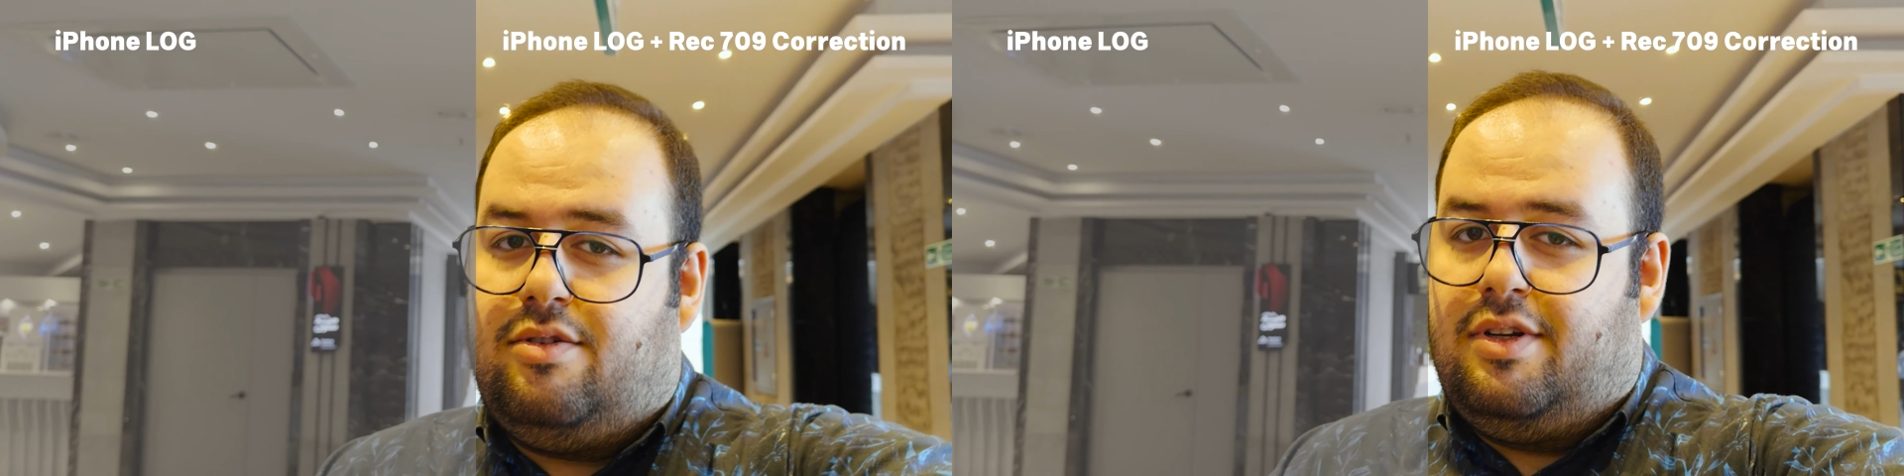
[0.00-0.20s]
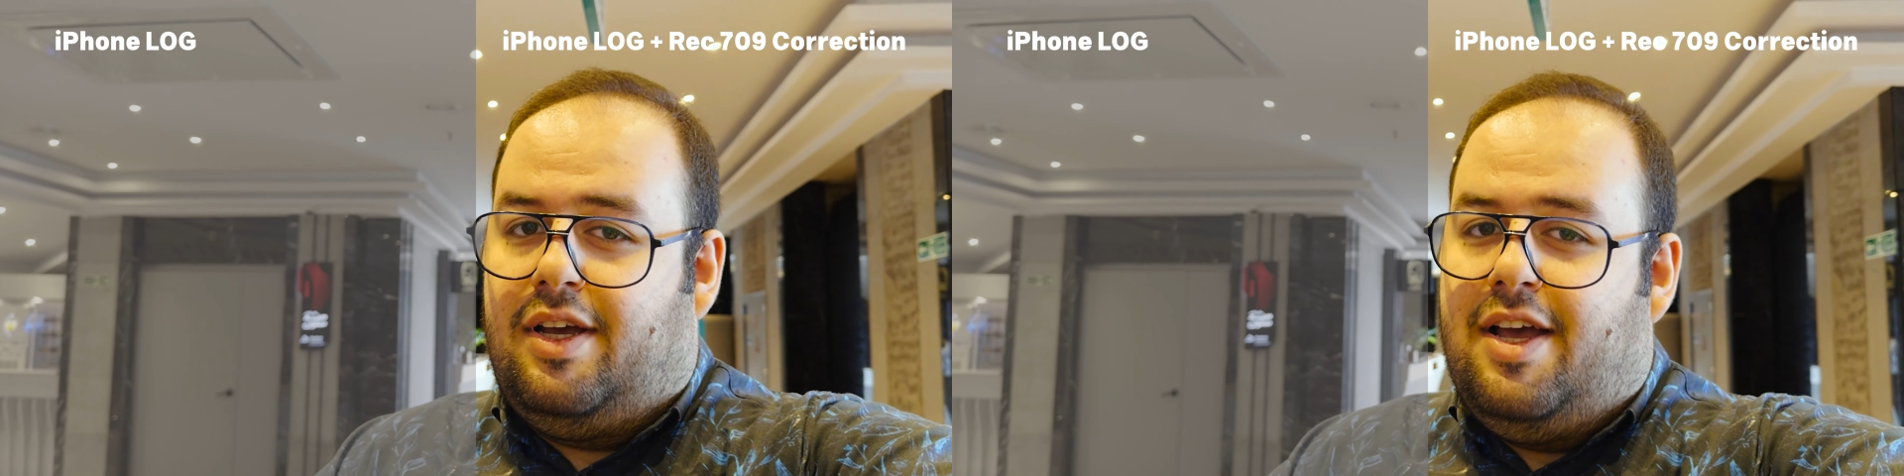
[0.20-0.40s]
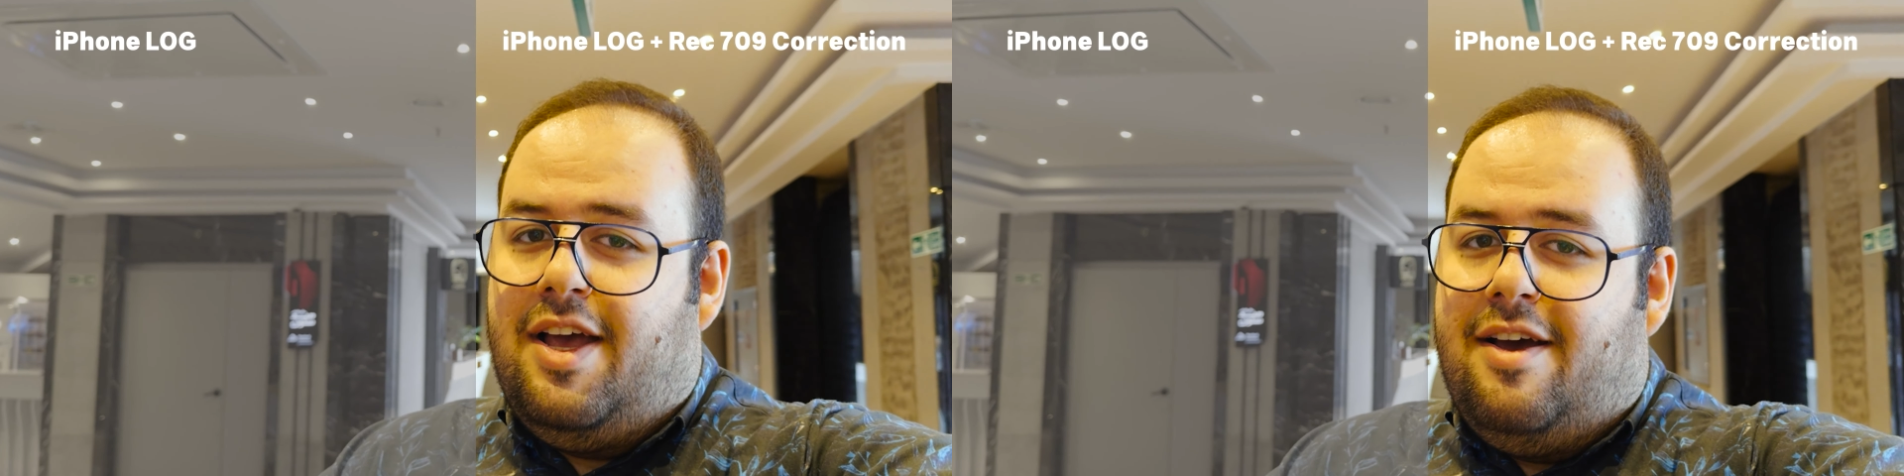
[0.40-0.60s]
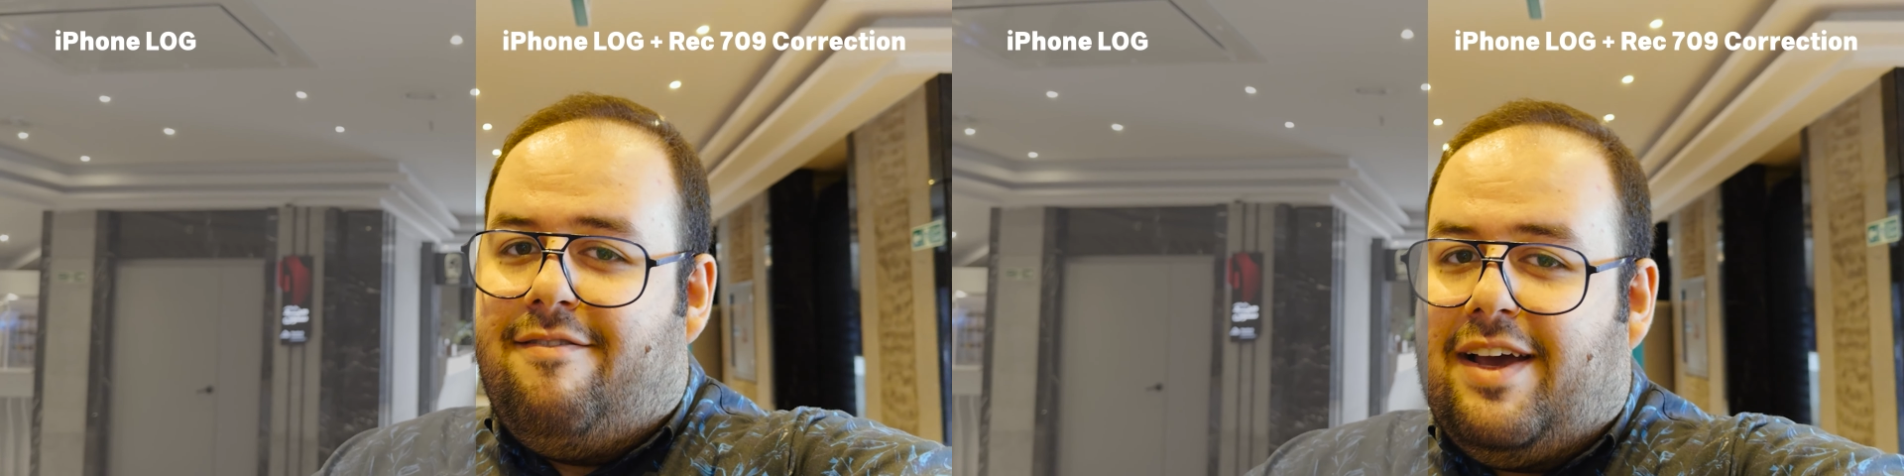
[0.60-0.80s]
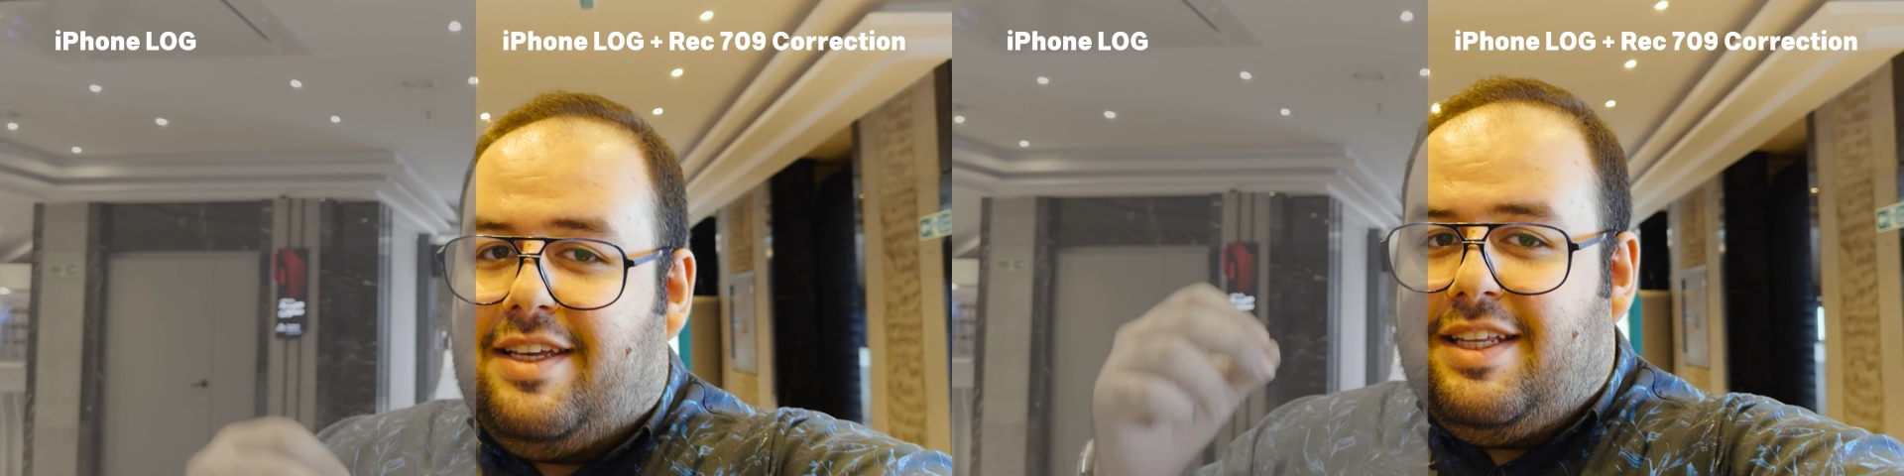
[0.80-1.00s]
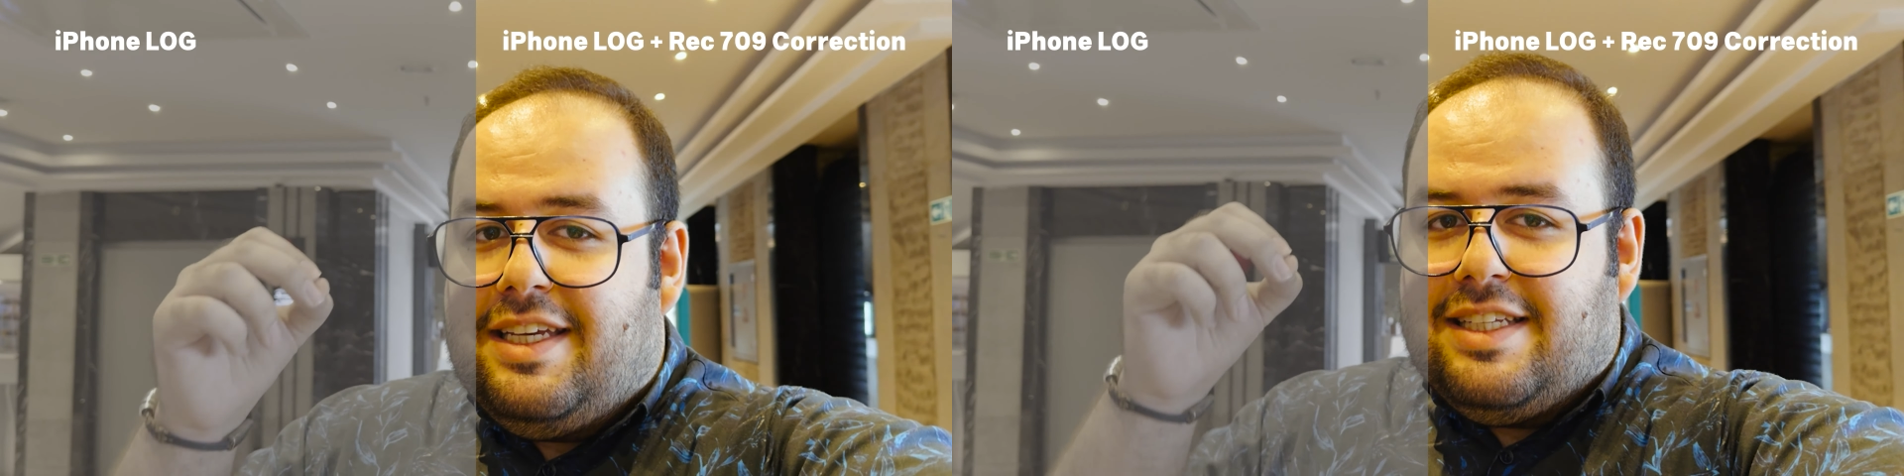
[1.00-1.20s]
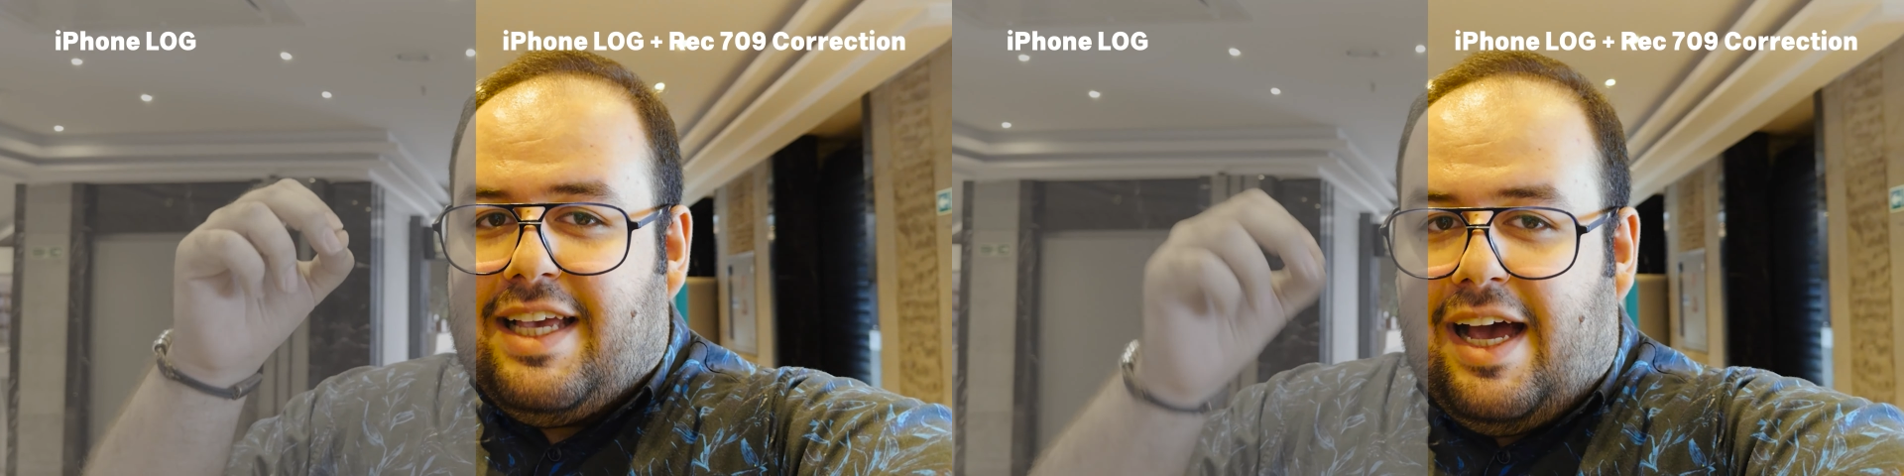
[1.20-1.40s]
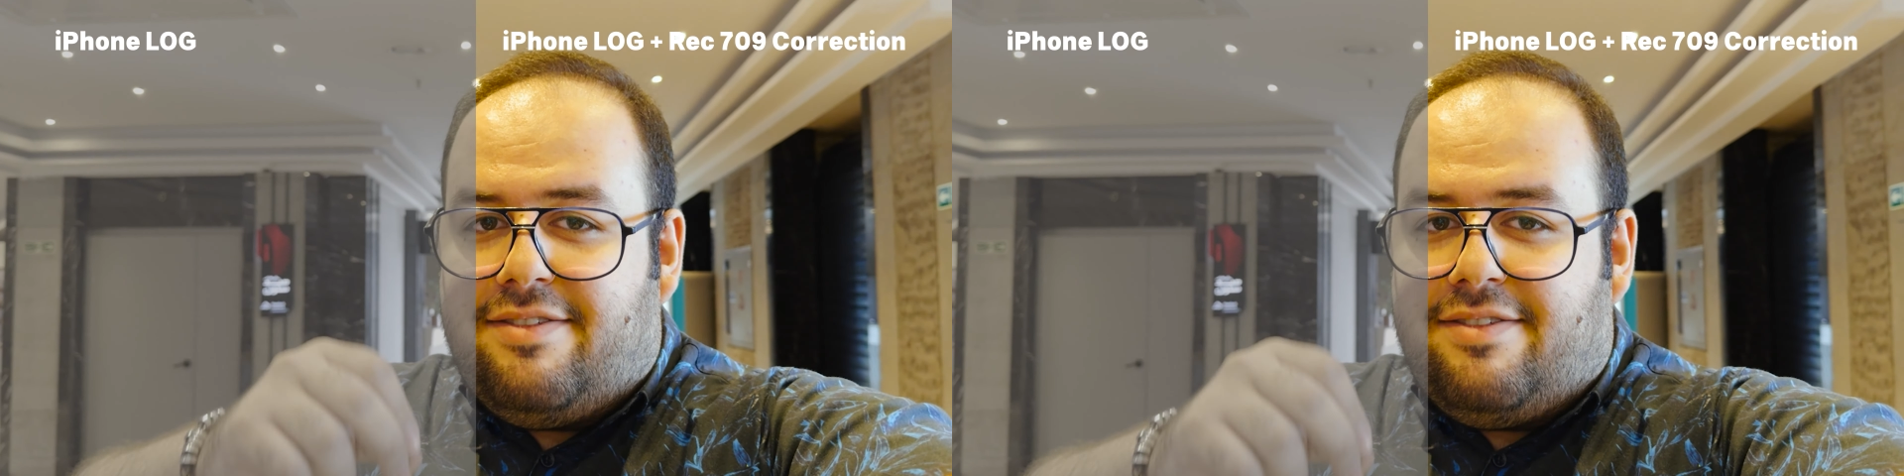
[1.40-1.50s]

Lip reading: and we got one of the best